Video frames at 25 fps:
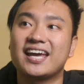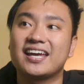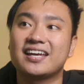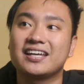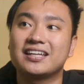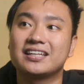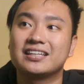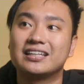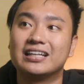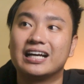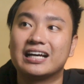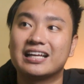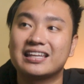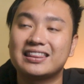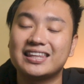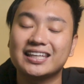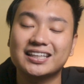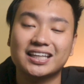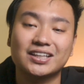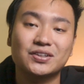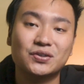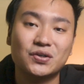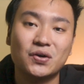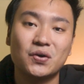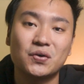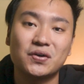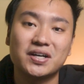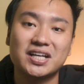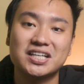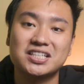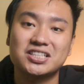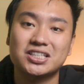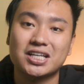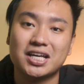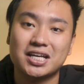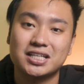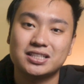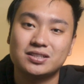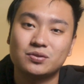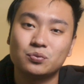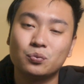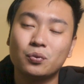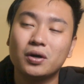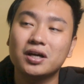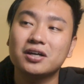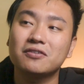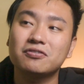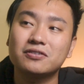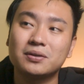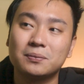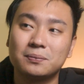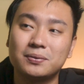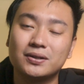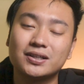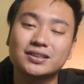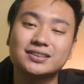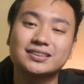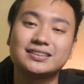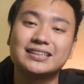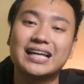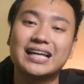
and Think and Grow Rich is one of the books